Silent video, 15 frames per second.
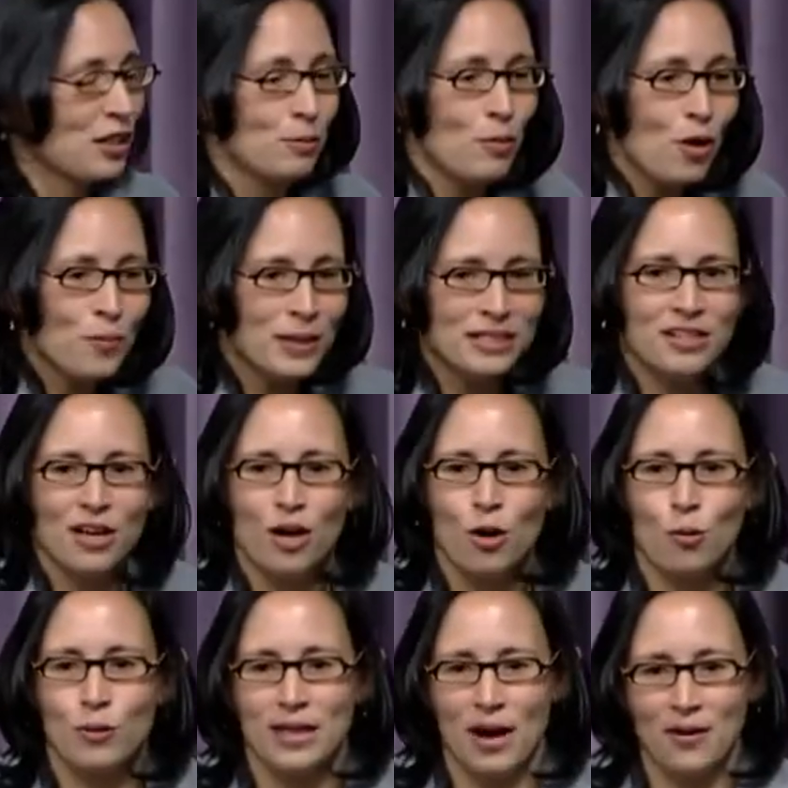the moment,
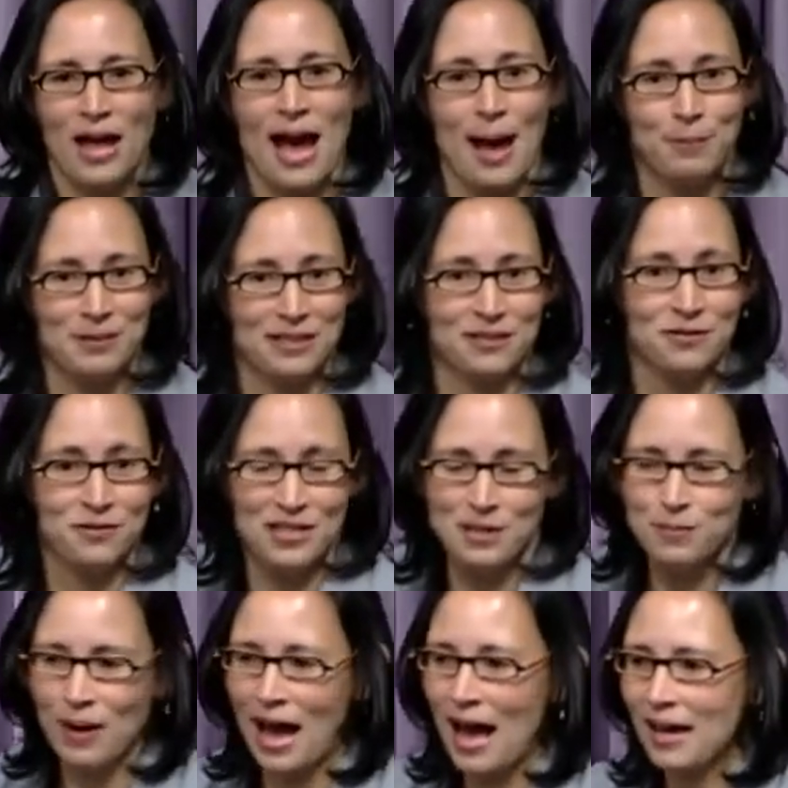without haptic
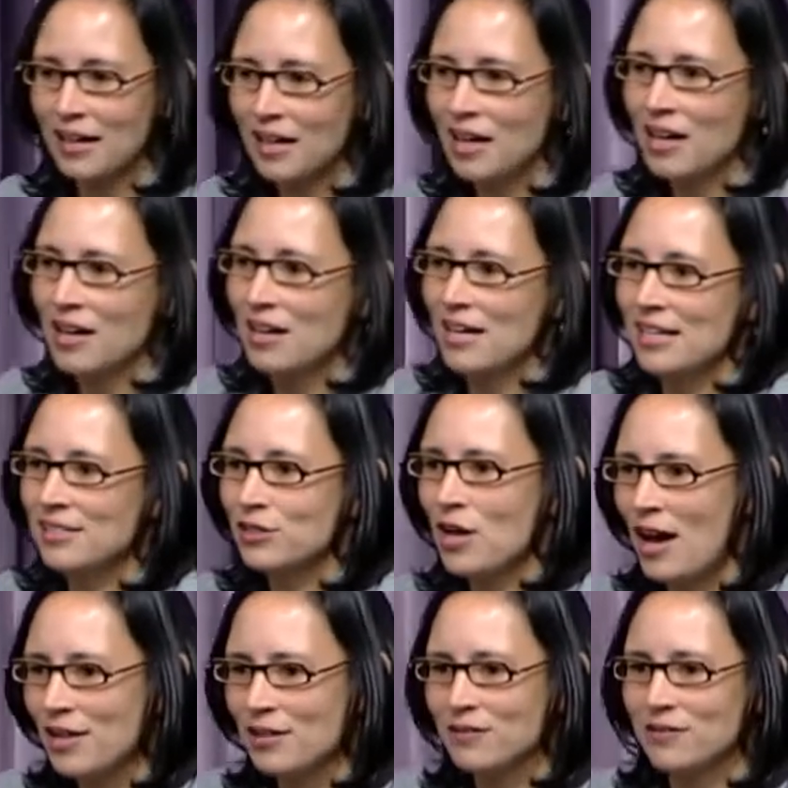feedback, it's
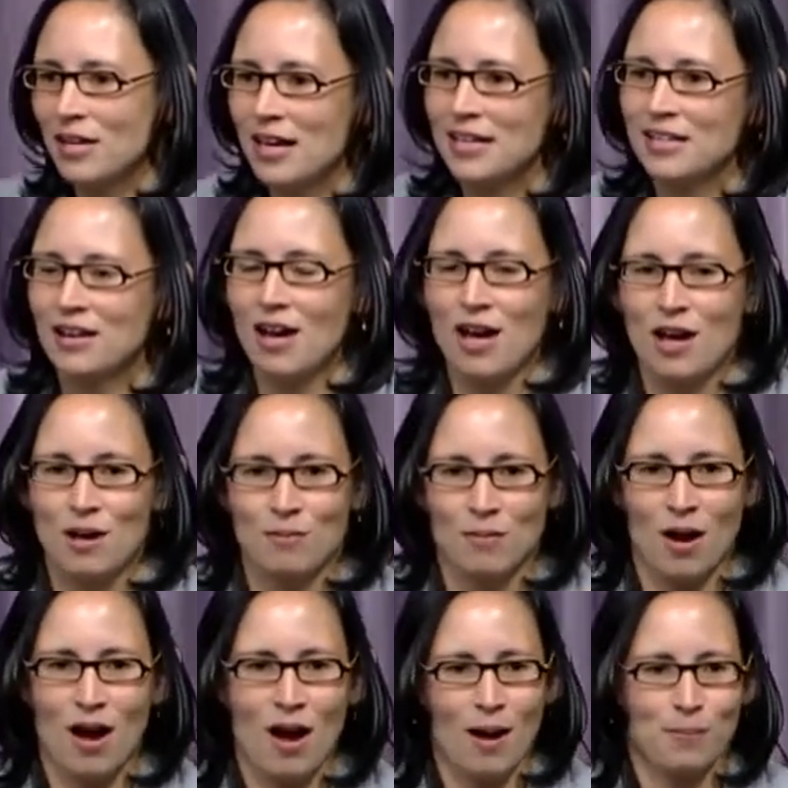kind of like um,
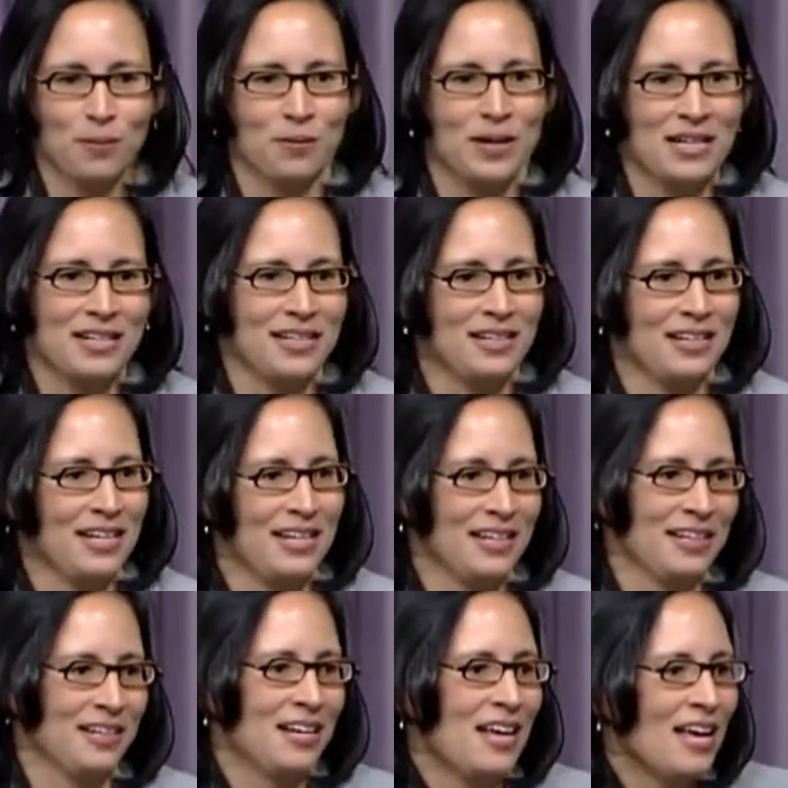operating
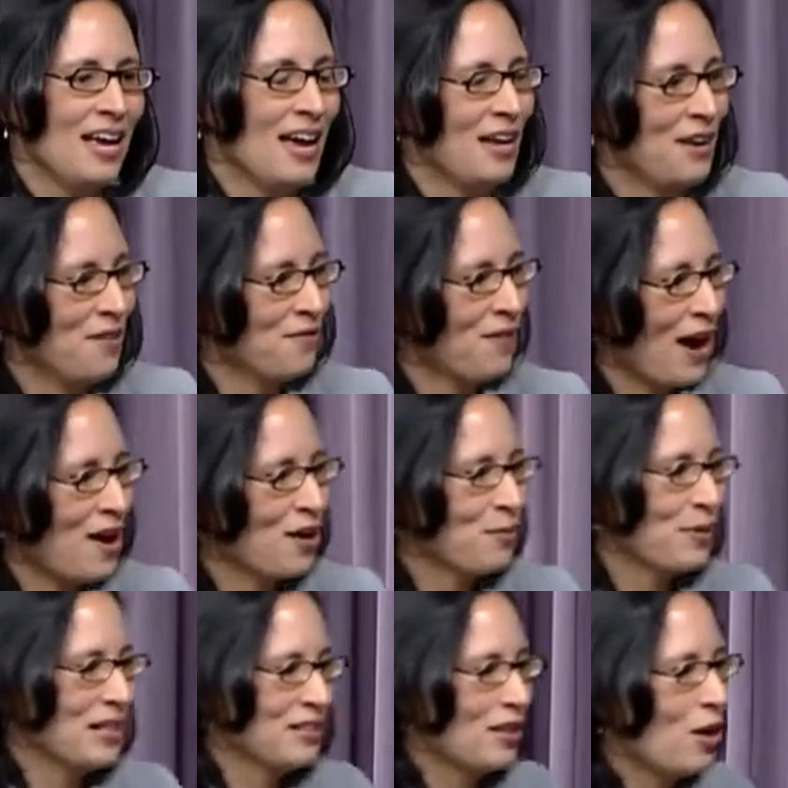in an
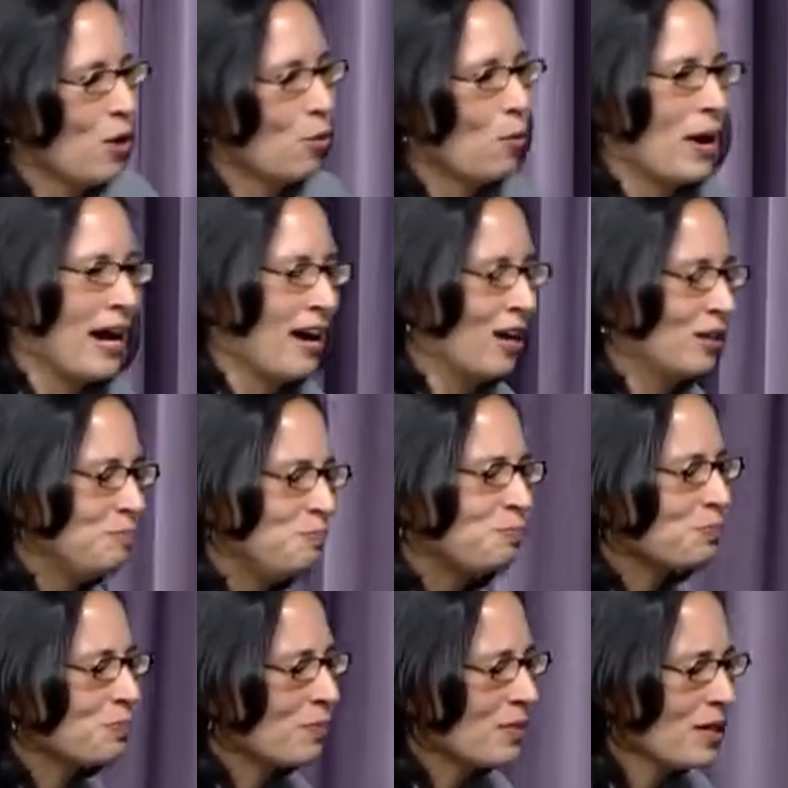environment where
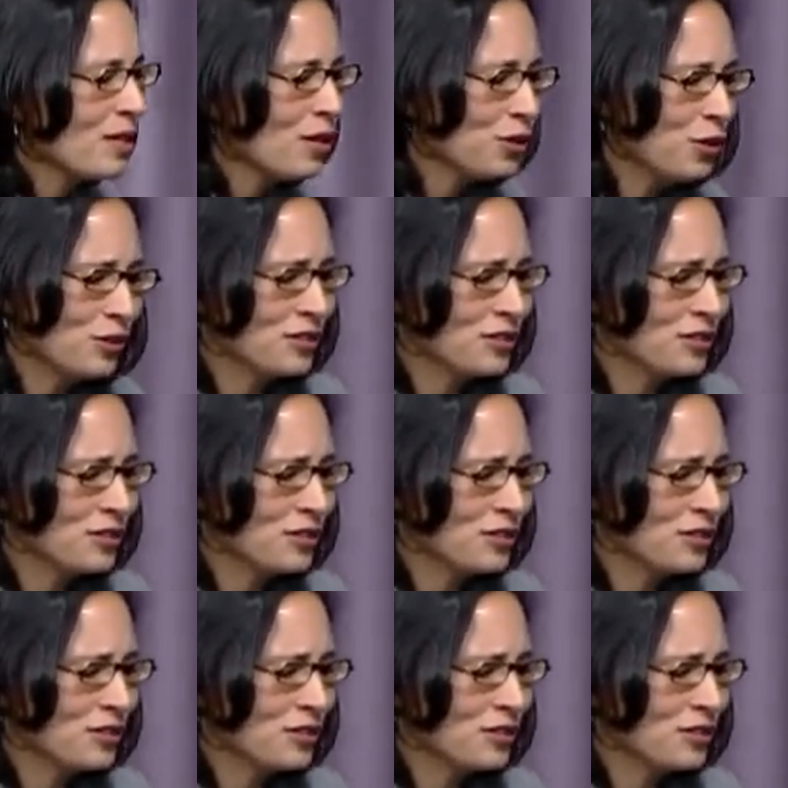you're